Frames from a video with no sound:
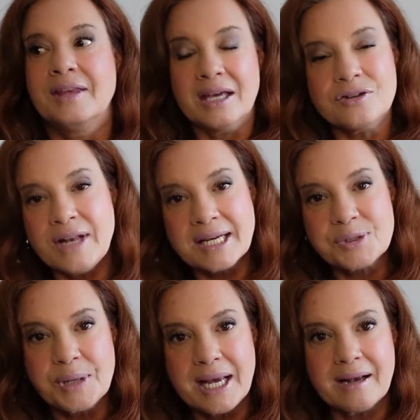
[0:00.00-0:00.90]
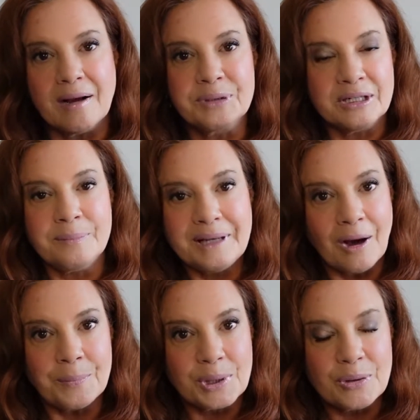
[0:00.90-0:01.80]
the end of next week, I'm gonna be
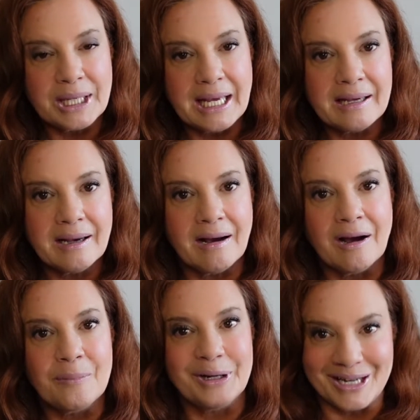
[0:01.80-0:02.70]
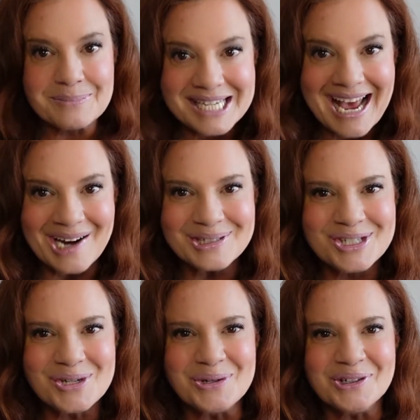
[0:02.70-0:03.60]
uploading um, an empty
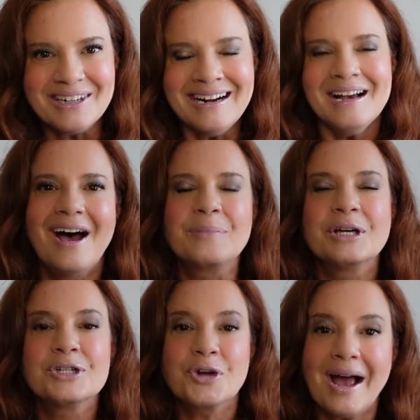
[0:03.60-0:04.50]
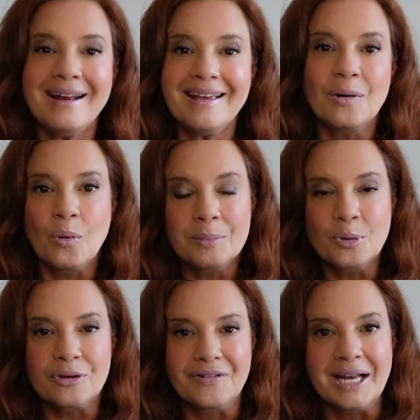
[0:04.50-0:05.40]
house tour. I'm gonna try to get one
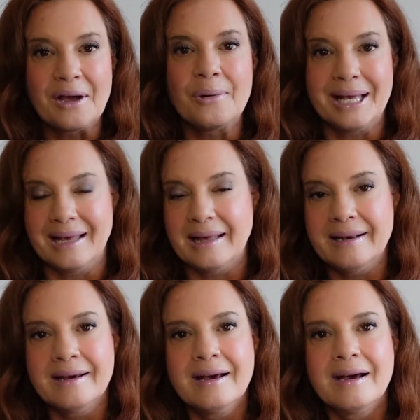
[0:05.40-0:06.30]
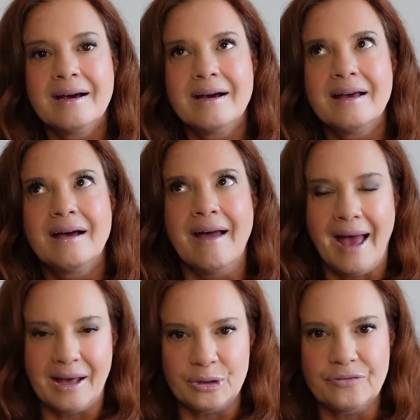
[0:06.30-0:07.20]
more video in
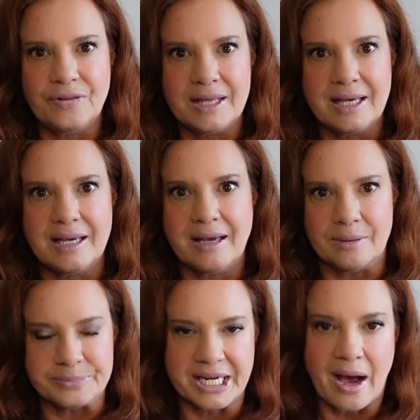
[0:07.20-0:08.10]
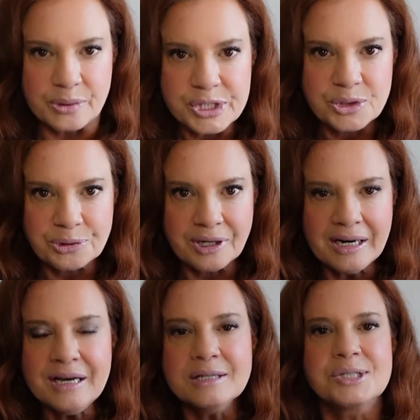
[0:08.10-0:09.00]
ahead of the empty house tour.
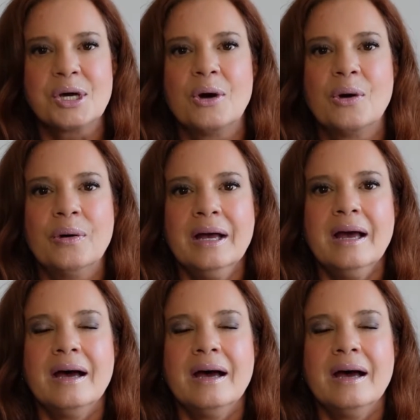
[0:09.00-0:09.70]
So